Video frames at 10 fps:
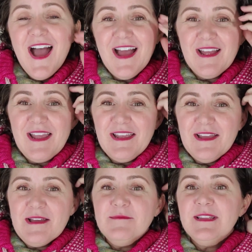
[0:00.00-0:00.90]
I
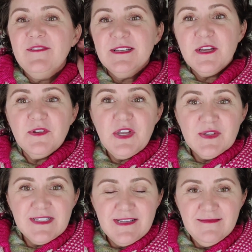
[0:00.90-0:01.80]
am leaving to go to
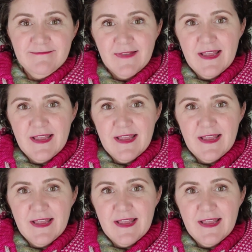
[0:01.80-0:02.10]
Houston